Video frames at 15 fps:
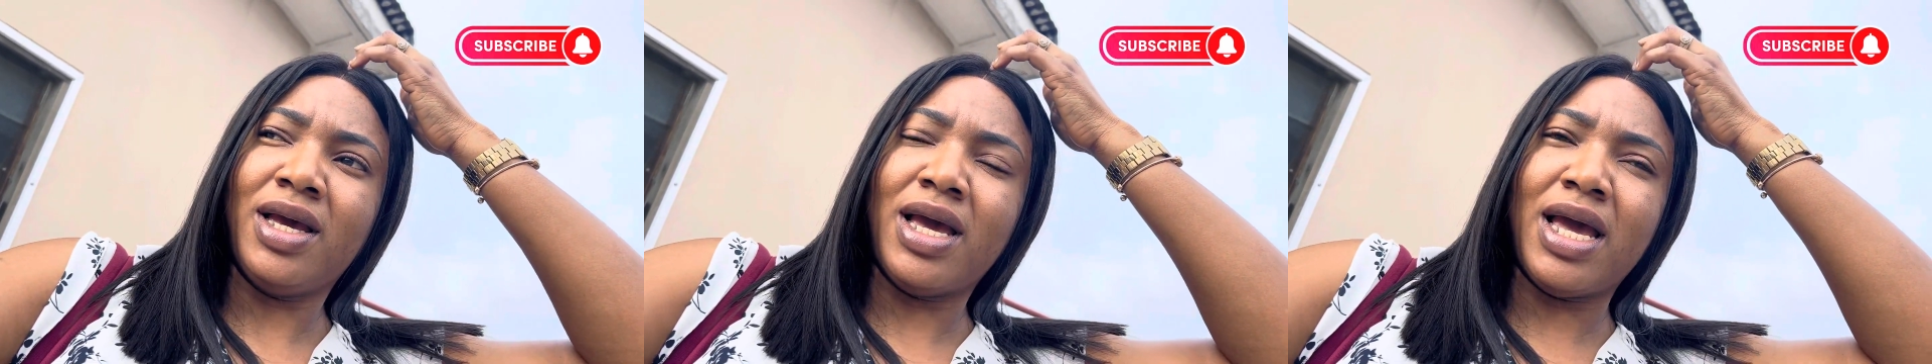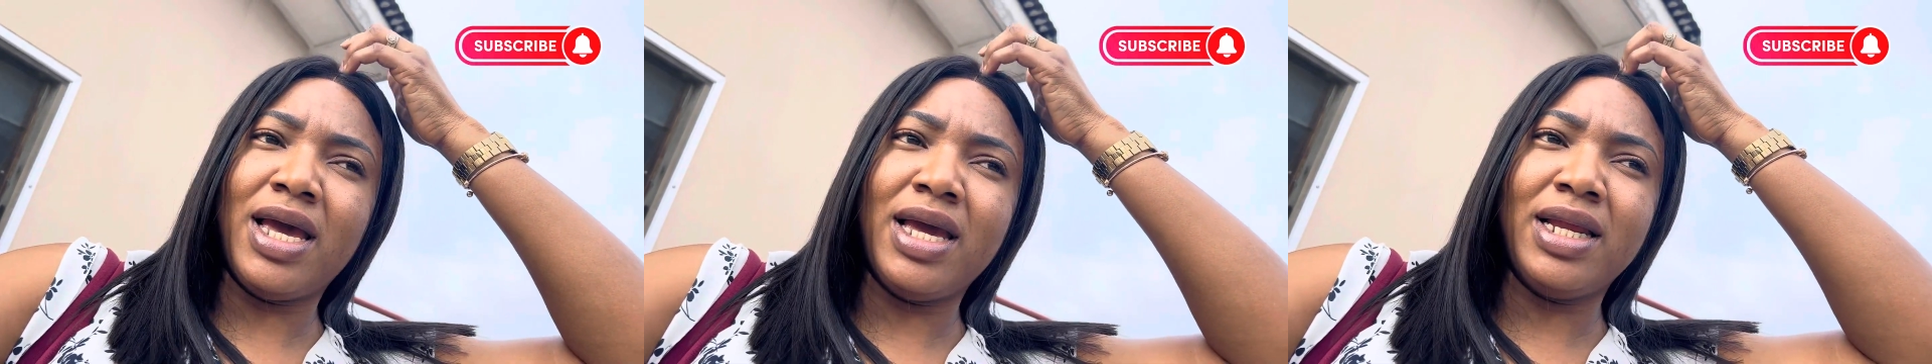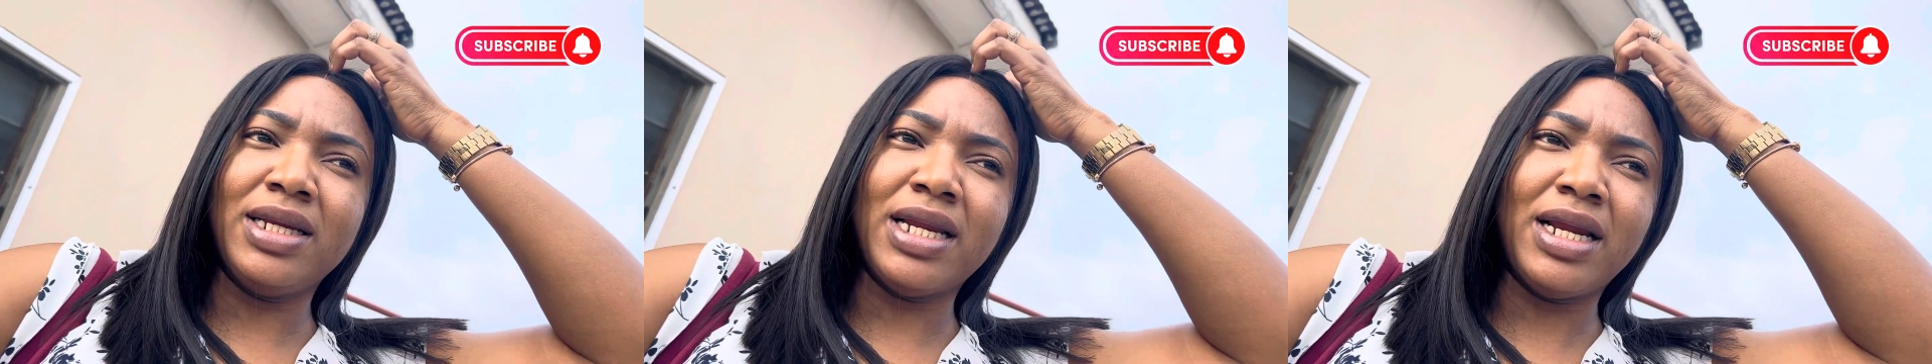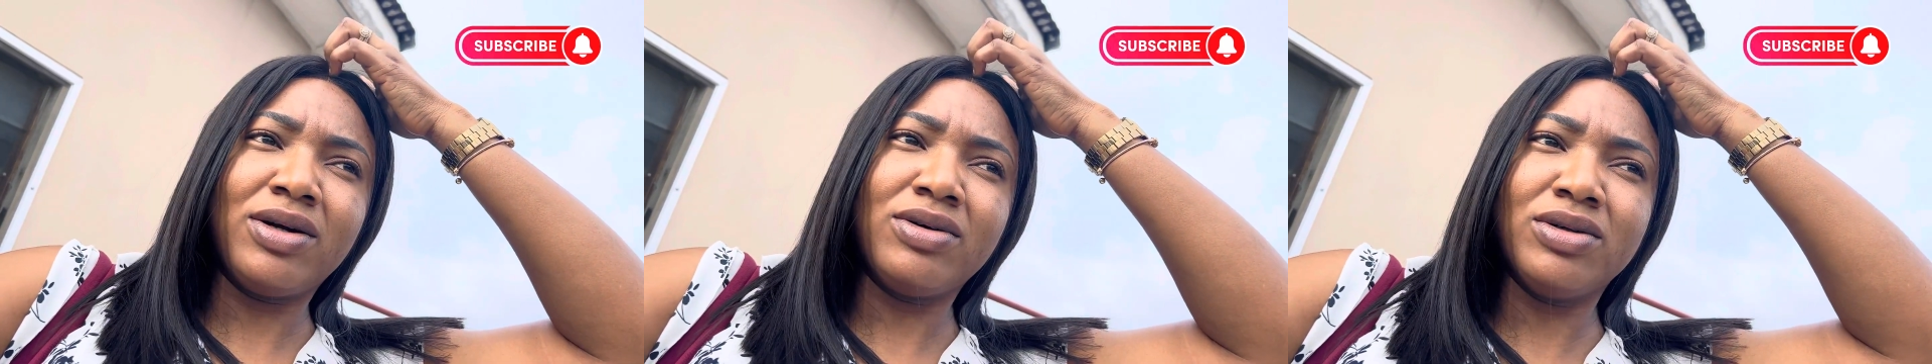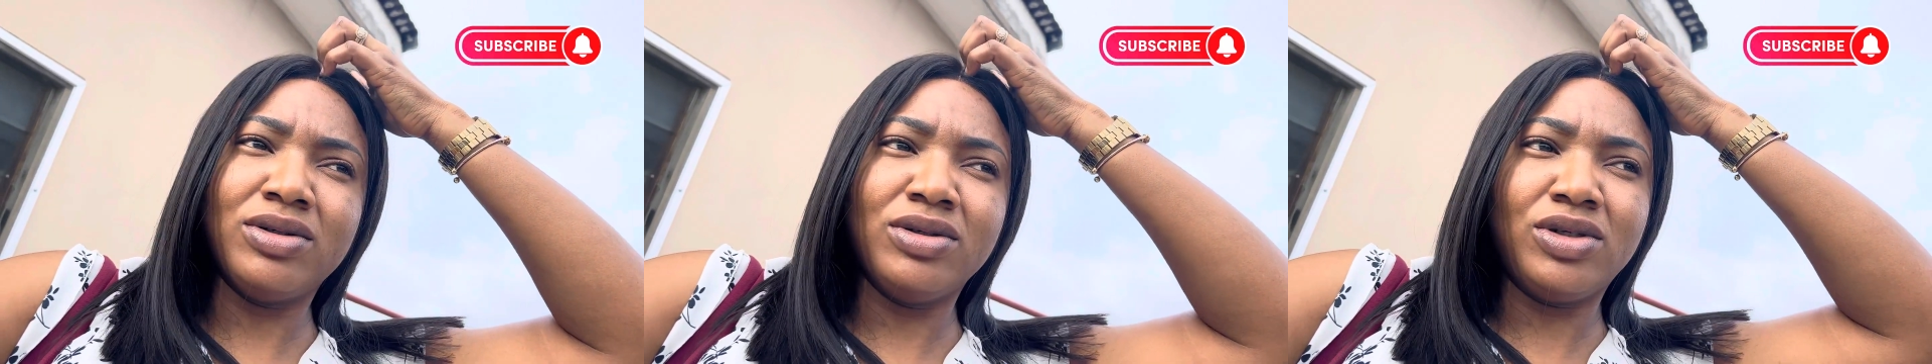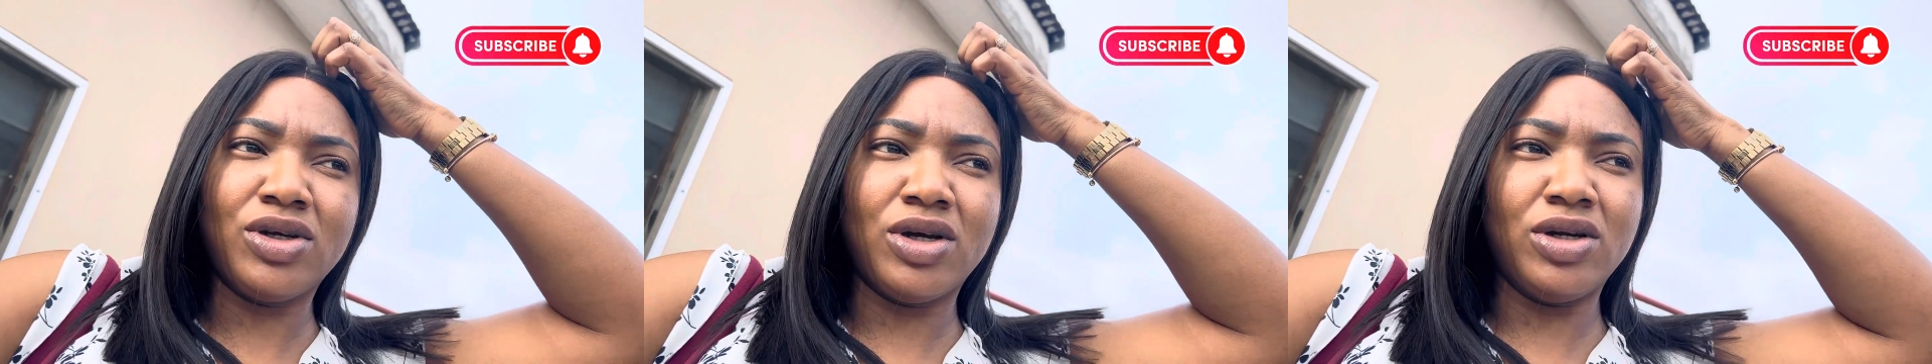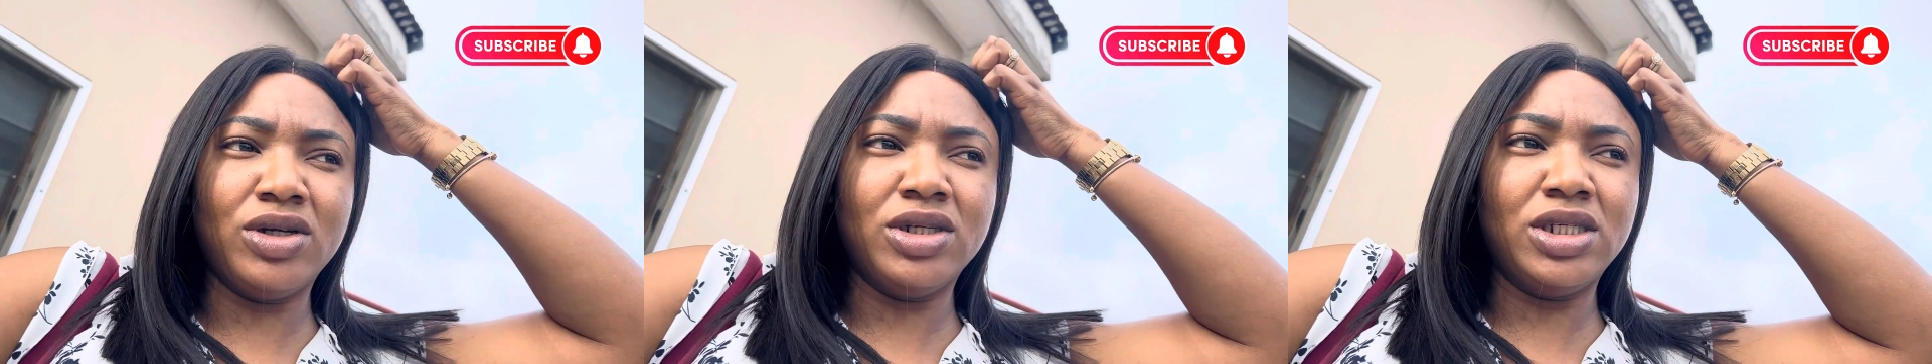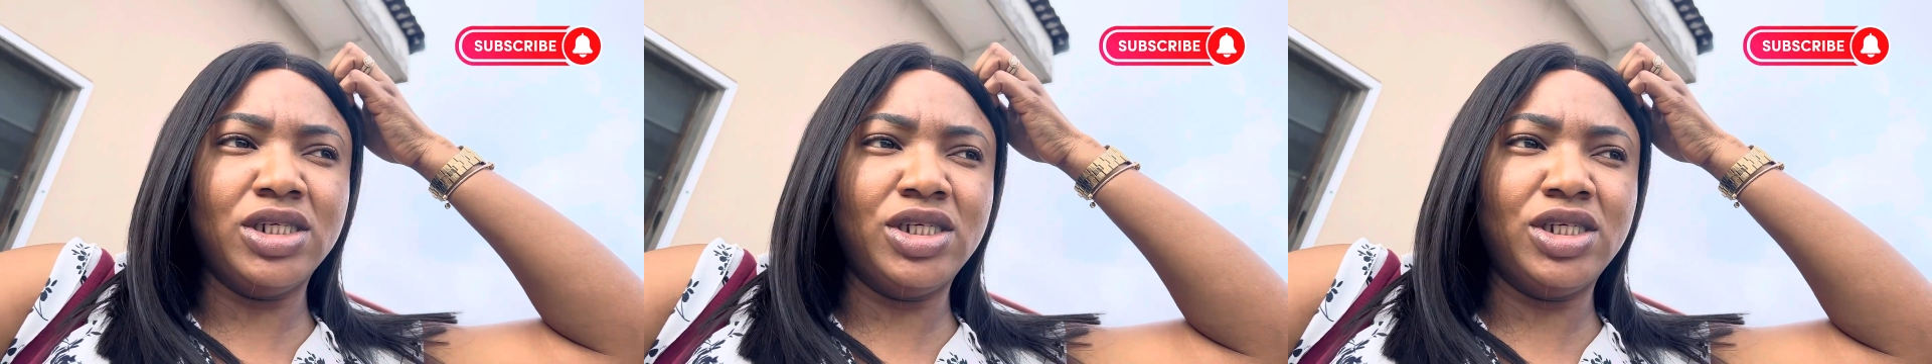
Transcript: and I couldn't turn on the